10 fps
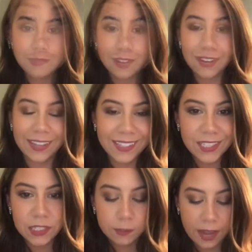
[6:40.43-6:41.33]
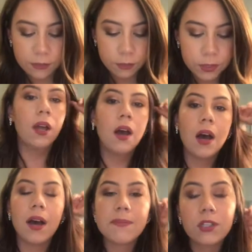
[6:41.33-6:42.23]
Okay, let's talk bathrooms.
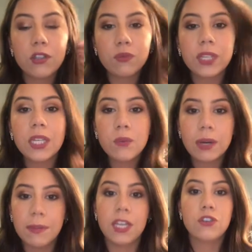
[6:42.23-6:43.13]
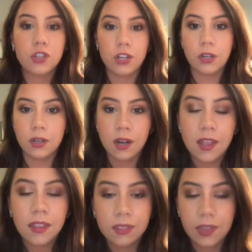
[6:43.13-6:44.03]
So you really want to make sure
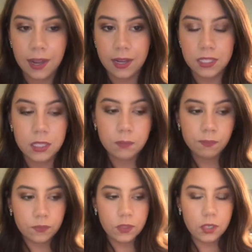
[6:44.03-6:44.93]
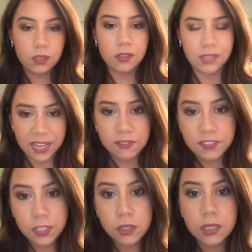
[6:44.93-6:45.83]
that your light
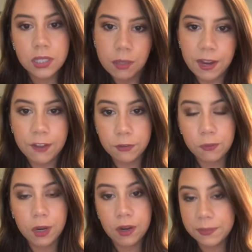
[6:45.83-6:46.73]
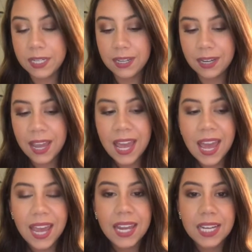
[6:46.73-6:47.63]
fixtures in the bathroom are updated
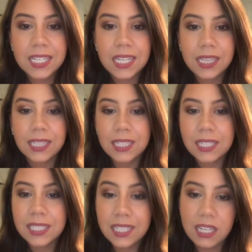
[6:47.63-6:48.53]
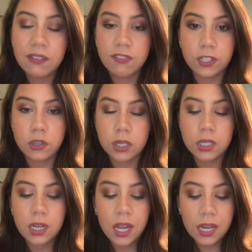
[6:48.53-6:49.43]
and the sink
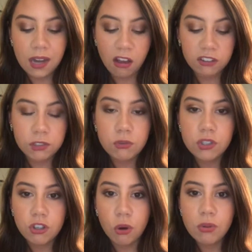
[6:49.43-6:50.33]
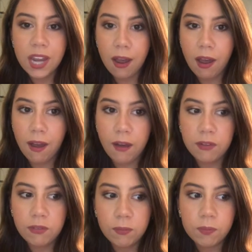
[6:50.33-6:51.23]
fixtures. Now, if you don't
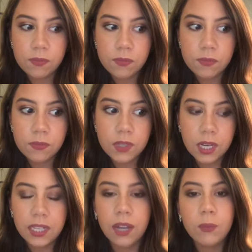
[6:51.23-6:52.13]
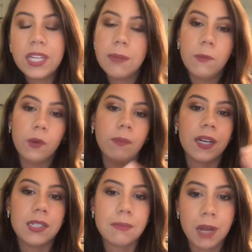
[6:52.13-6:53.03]
have, again, we keep going
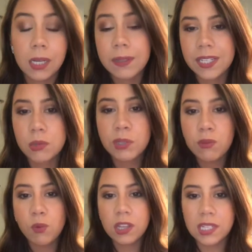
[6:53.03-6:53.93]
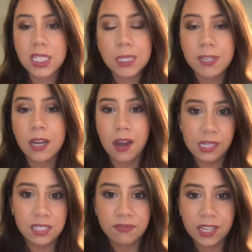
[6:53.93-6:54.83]
back to money because we want this to be
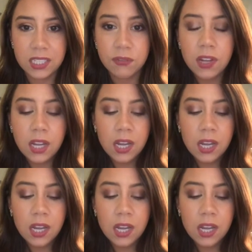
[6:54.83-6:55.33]
cost effective.